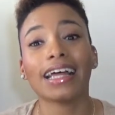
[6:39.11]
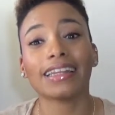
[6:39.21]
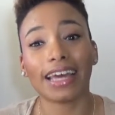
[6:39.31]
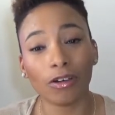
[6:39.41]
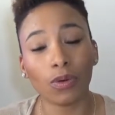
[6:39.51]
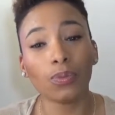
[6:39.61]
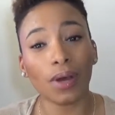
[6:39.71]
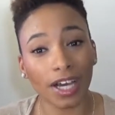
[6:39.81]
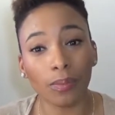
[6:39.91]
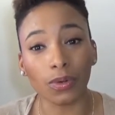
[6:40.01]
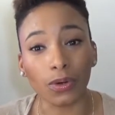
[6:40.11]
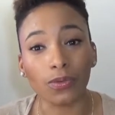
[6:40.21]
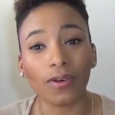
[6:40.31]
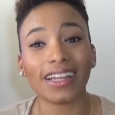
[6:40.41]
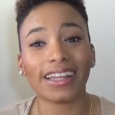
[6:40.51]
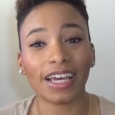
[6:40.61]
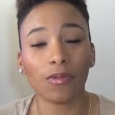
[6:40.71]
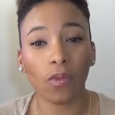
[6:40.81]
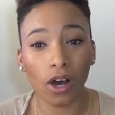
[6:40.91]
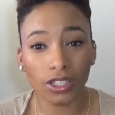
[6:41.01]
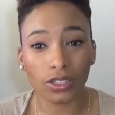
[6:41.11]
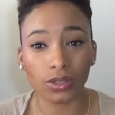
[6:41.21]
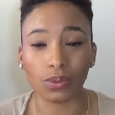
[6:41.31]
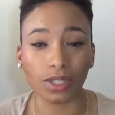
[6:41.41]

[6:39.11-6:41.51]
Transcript: they will make a move when they want to,